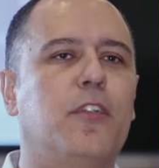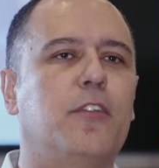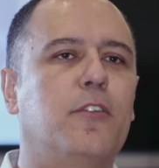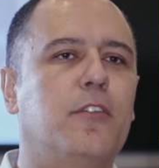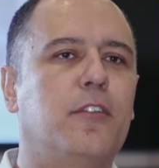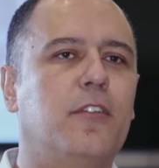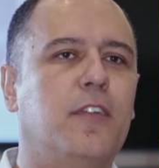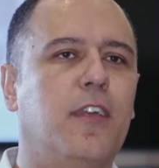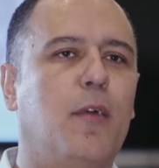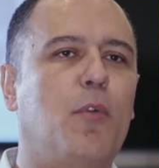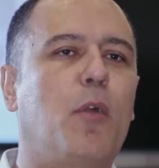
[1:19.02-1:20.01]
really good
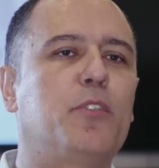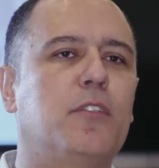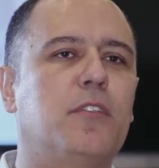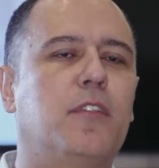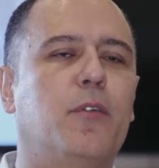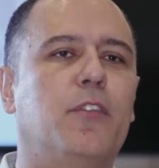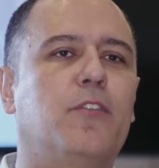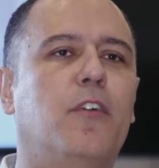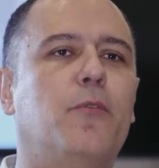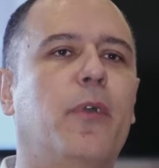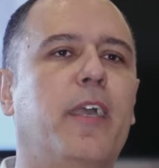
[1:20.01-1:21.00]
option that the
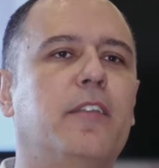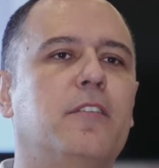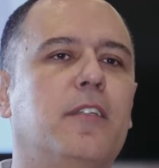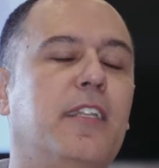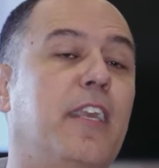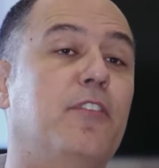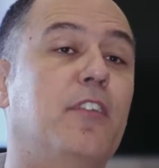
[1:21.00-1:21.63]
software has and gives